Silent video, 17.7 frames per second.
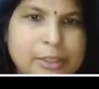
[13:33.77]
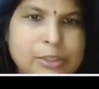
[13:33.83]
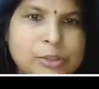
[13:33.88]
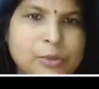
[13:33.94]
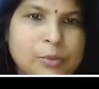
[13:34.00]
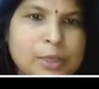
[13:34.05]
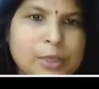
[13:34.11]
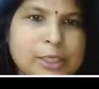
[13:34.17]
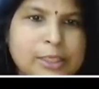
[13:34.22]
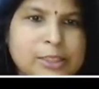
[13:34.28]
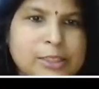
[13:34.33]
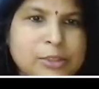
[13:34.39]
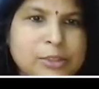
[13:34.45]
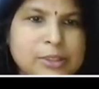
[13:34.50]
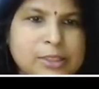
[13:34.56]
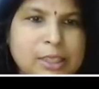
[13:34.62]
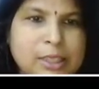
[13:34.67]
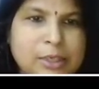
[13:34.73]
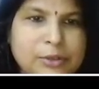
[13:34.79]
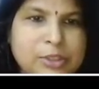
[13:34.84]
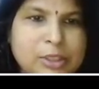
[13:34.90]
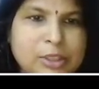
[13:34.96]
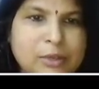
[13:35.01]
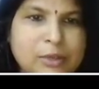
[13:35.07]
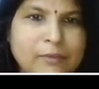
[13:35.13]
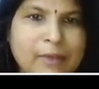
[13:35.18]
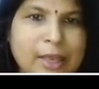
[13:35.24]
So what is your
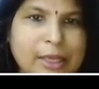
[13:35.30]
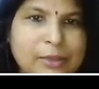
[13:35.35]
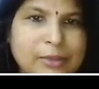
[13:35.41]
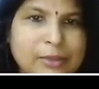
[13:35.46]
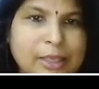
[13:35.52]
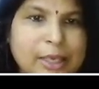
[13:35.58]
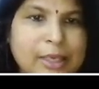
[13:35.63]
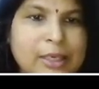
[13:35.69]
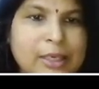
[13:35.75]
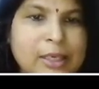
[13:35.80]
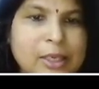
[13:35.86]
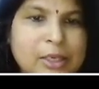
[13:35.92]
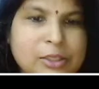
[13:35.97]
solution value then?